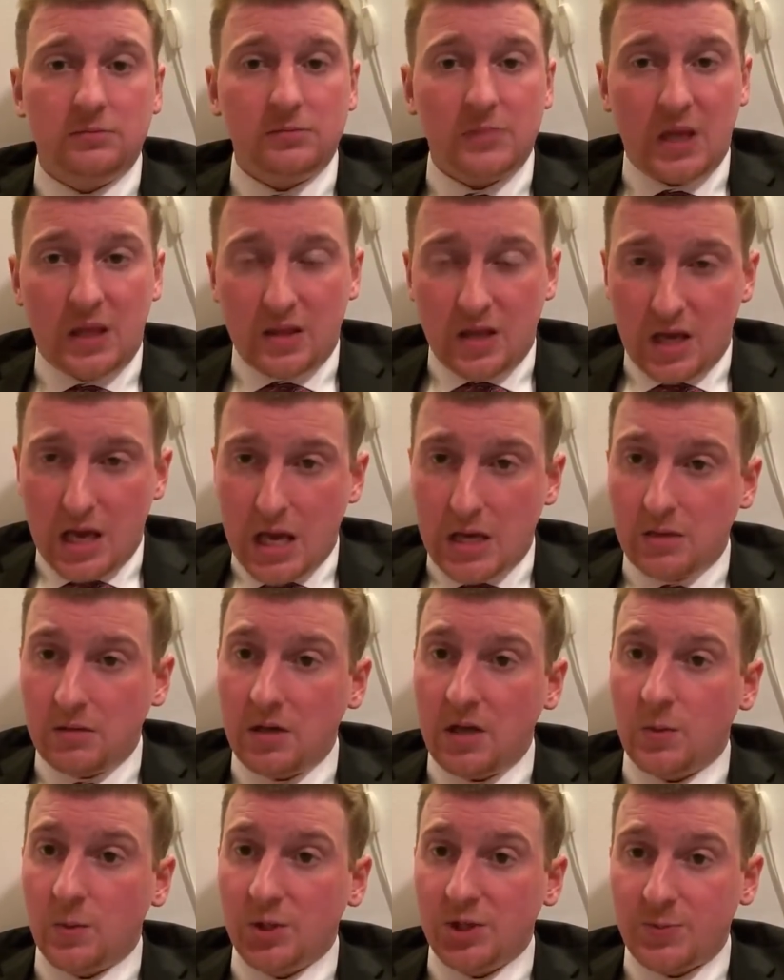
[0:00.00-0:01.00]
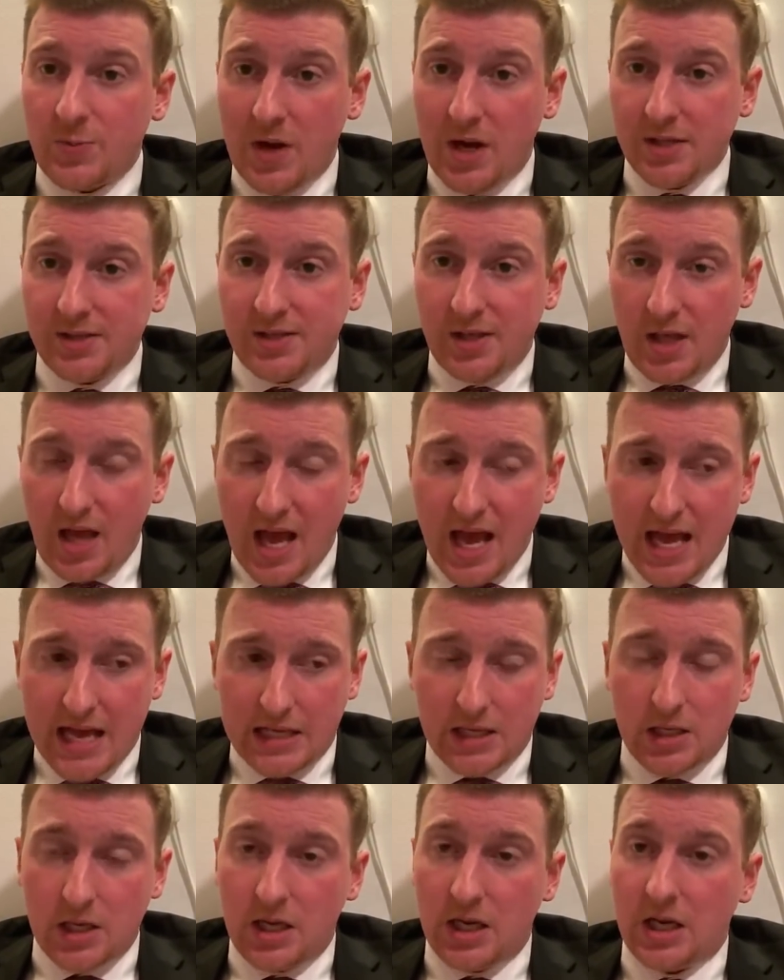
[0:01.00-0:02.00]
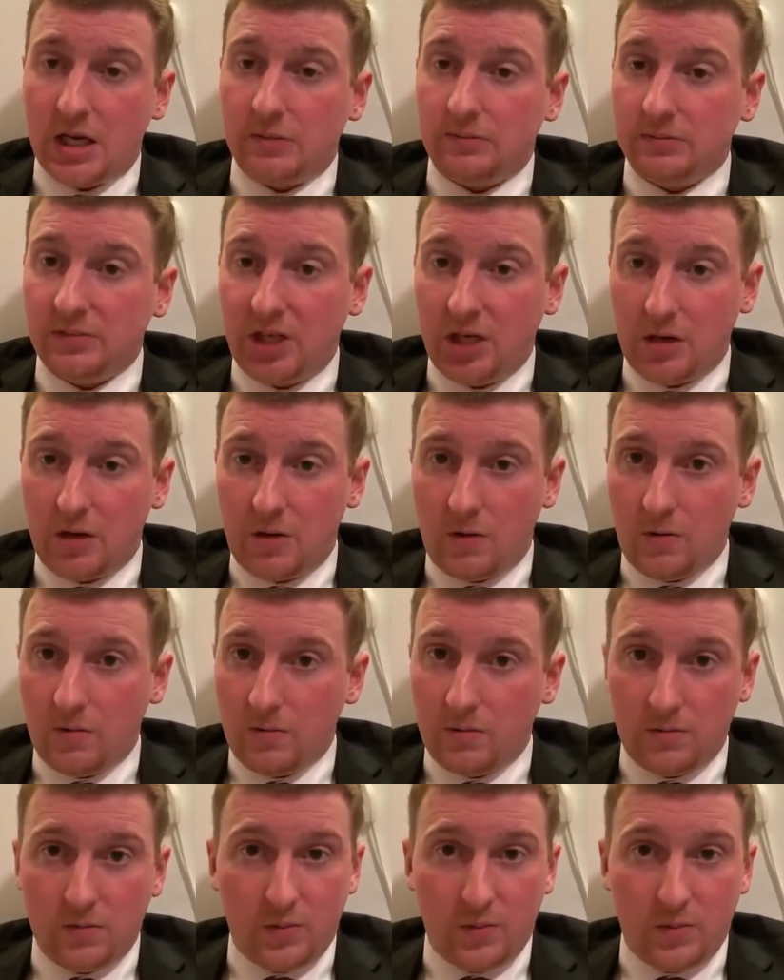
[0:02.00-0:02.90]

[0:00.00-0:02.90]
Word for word: And then in response to that, um, you know,